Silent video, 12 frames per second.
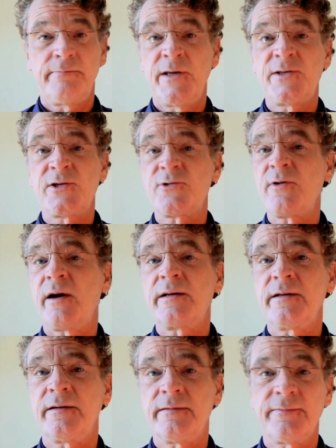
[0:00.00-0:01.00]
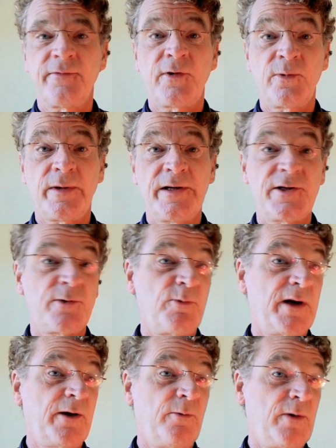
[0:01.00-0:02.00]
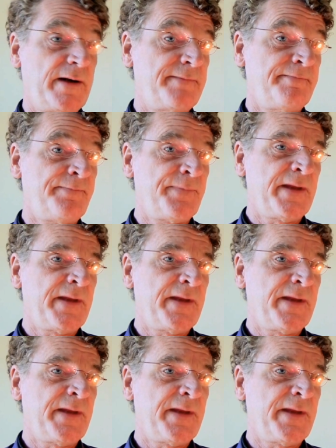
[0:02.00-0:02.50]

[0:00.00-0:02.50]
instructor for Religion 101.